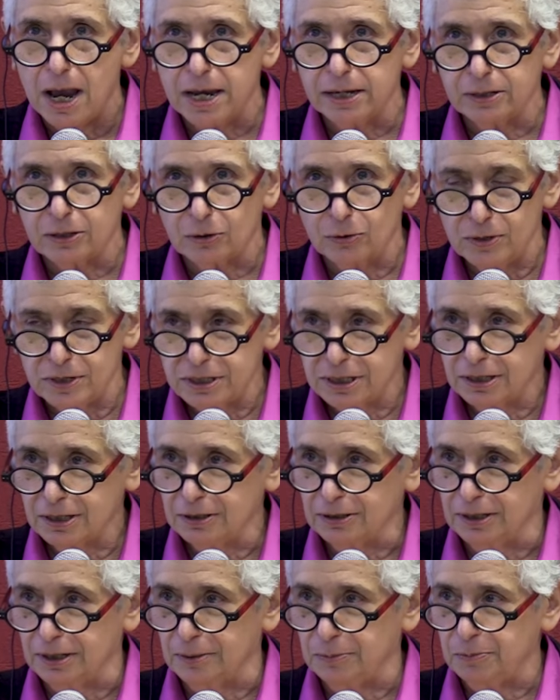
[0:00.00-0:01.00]

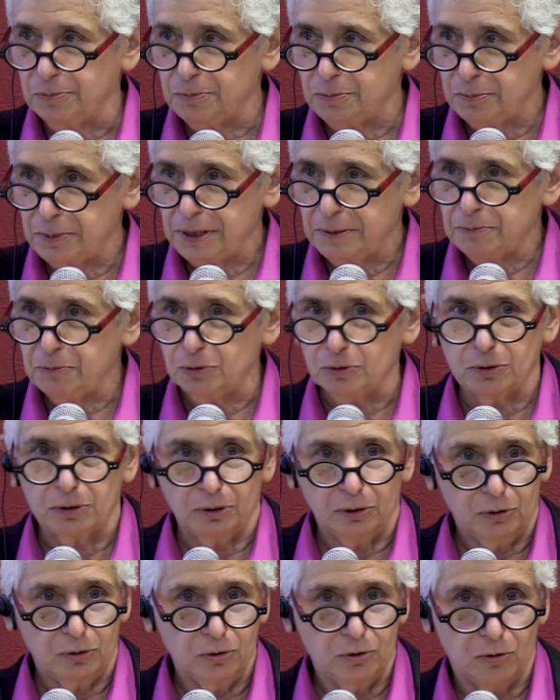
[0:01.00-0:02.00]
Increasingly, people
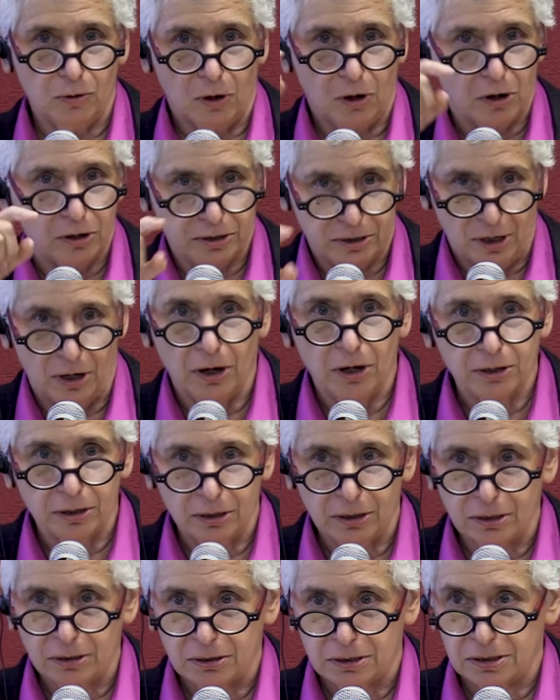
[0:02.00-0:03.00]
who are
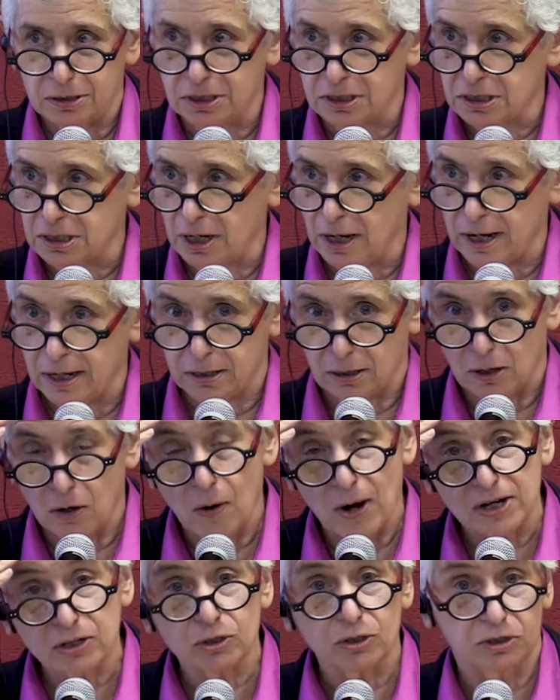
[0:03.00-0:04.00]
young decide, oh,
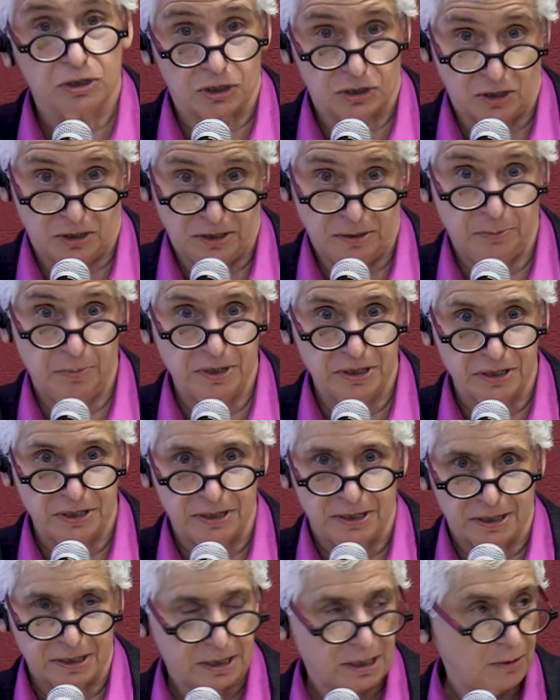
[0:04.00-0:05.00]
I should study
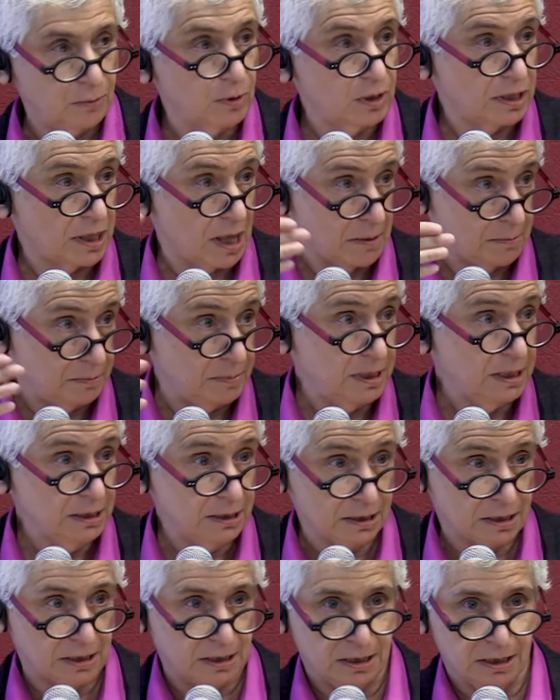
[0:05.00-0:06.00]
business. And what that
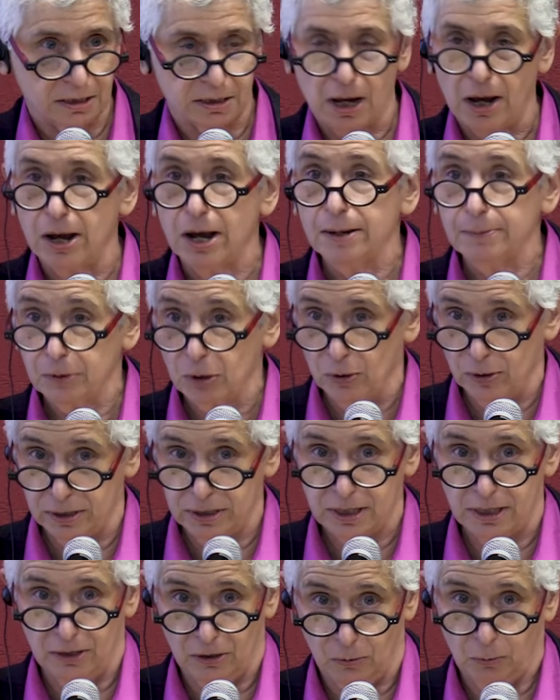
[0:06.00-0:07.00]
means is I'm going
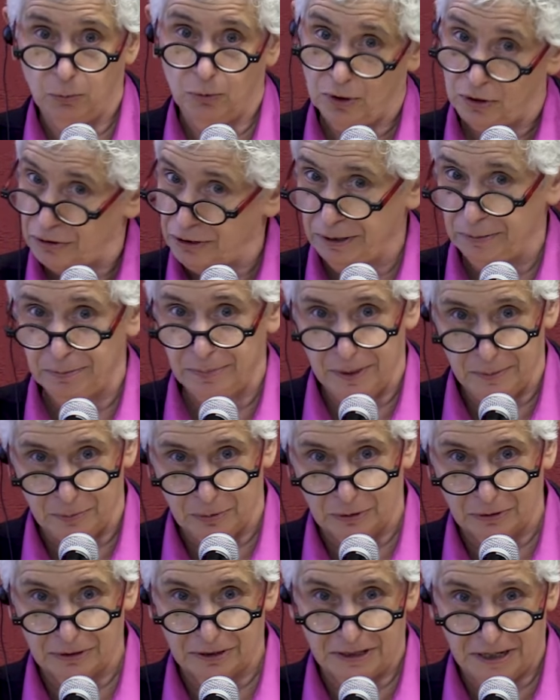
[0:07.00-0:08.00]
to help wealthy
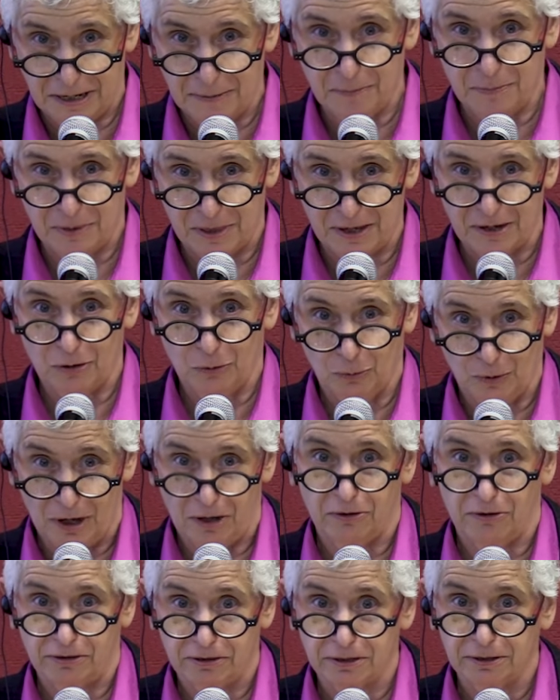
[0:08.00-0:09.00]
people keep their
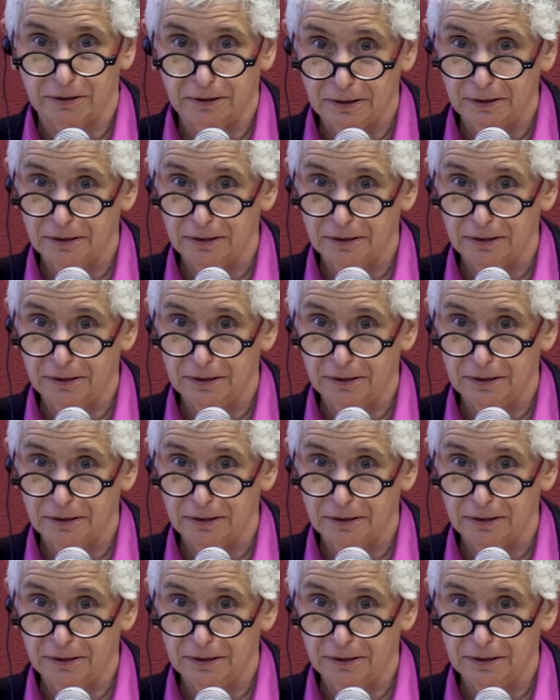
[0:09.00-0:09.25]
wealth.